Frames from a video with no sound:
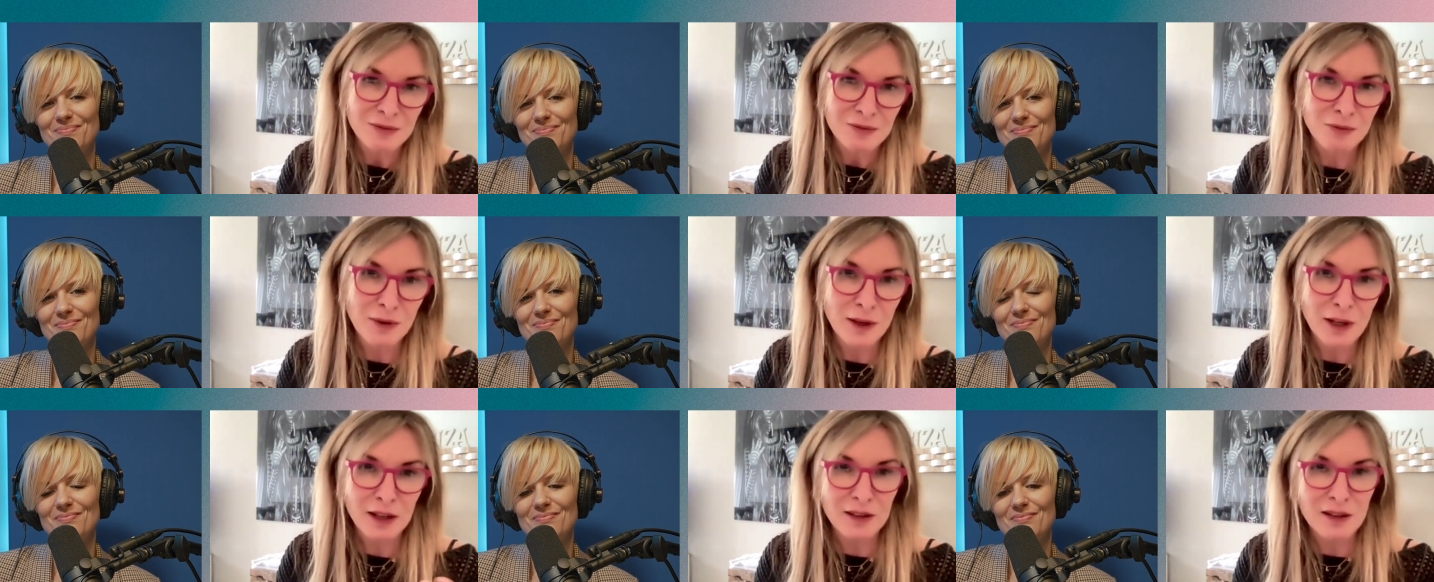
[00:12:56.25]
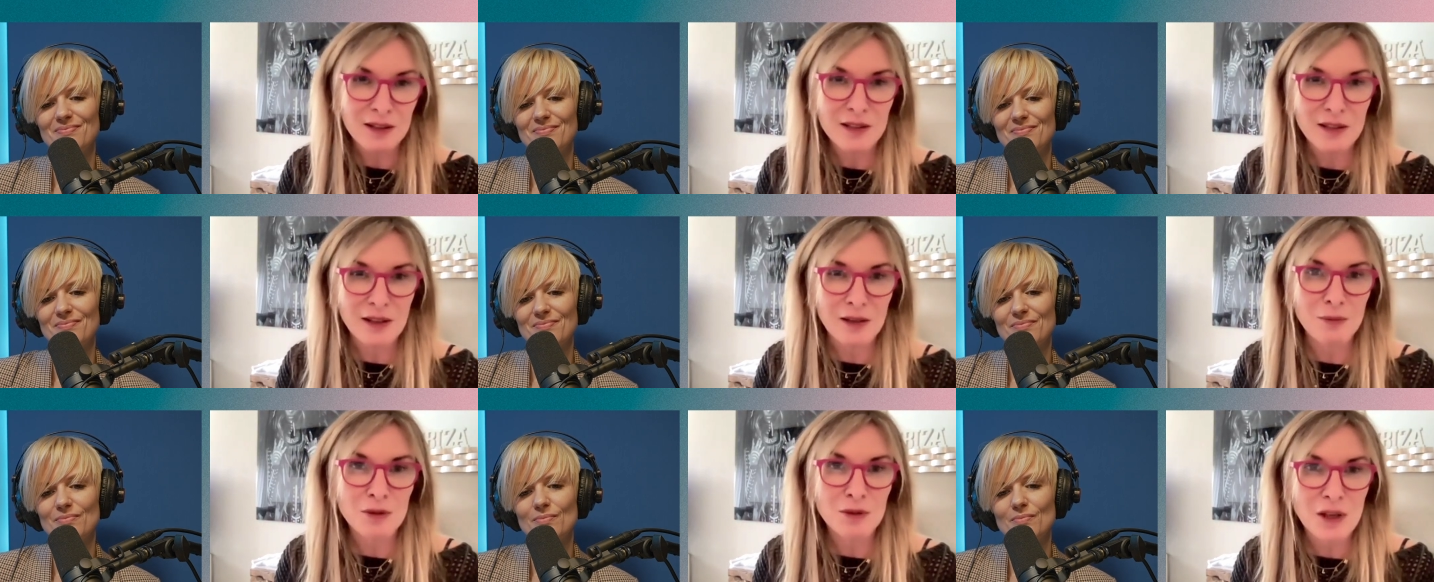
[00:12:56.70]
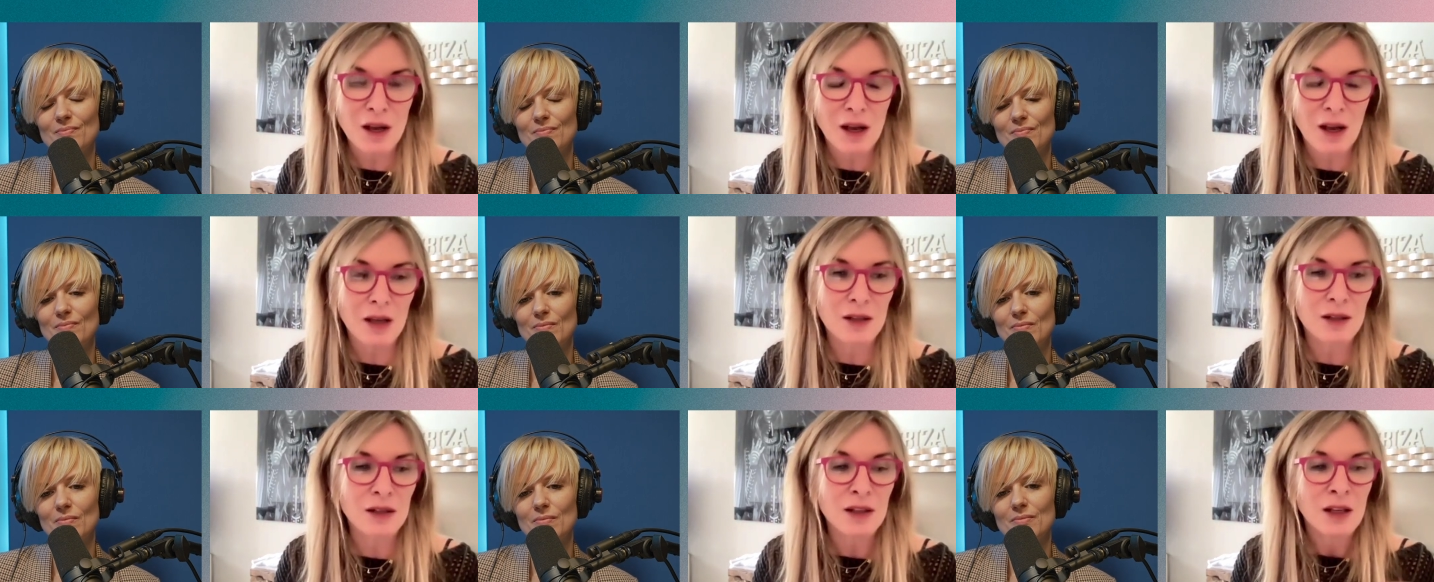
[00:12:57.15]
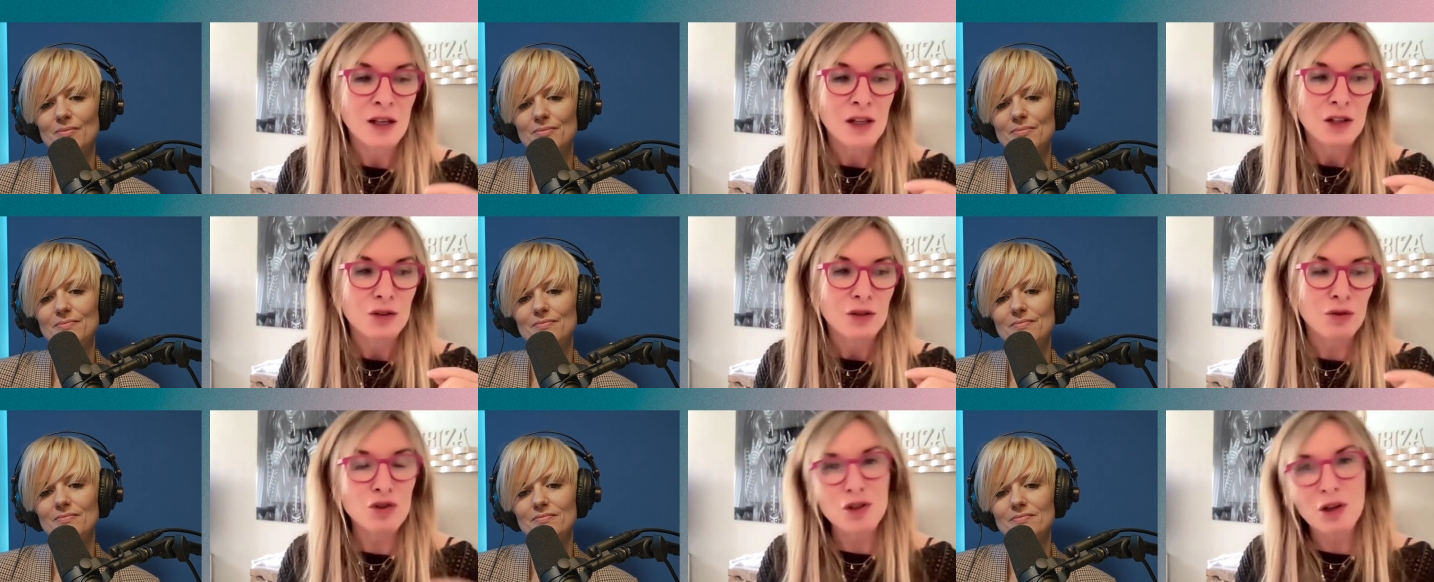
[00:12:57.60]
Speaker 1: but at the same time
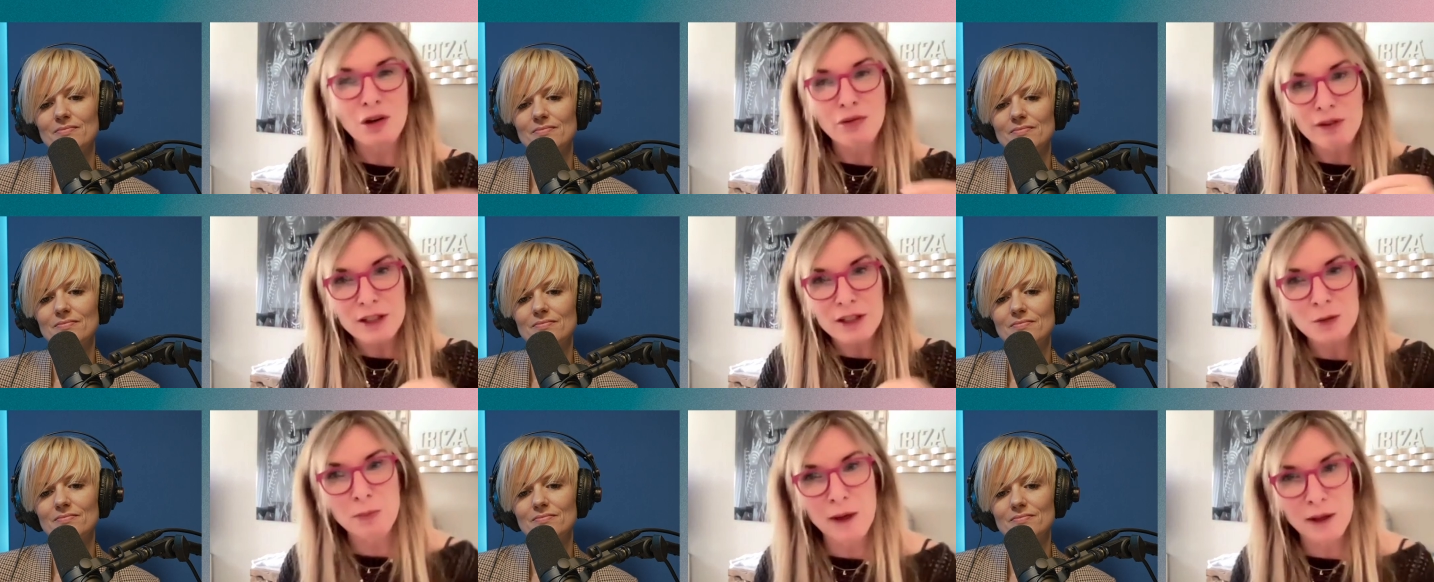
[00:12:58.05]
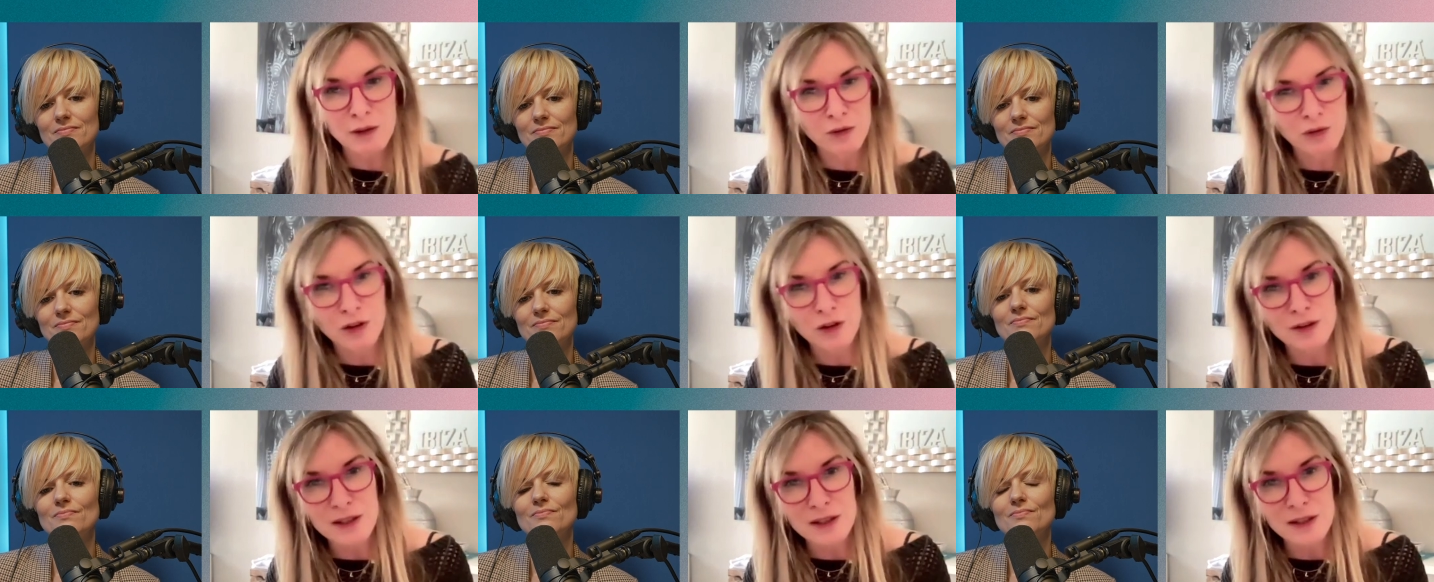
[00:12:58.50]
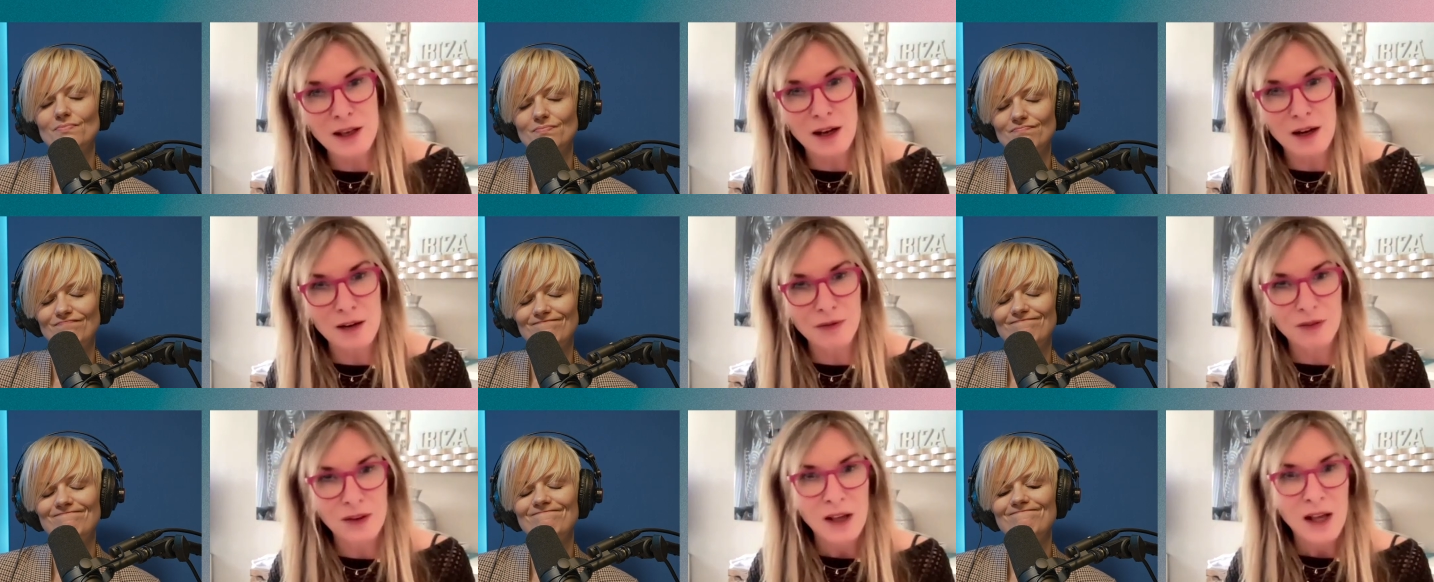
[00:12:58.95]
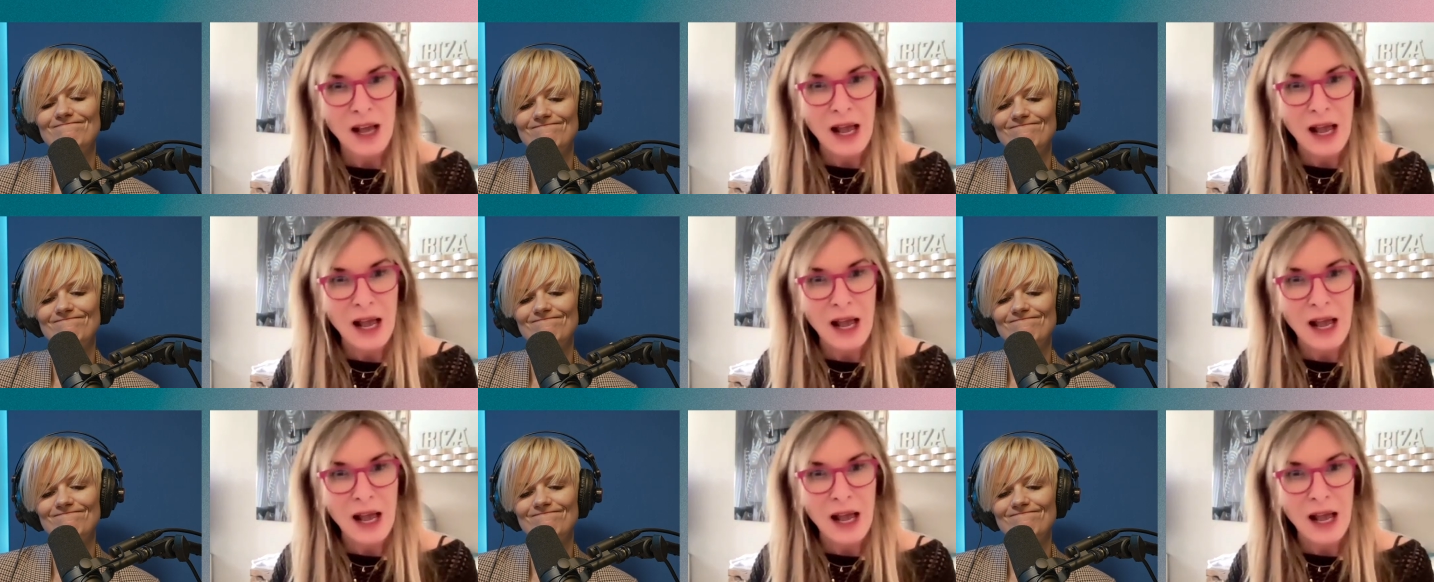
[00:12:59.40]
to show respect for yourself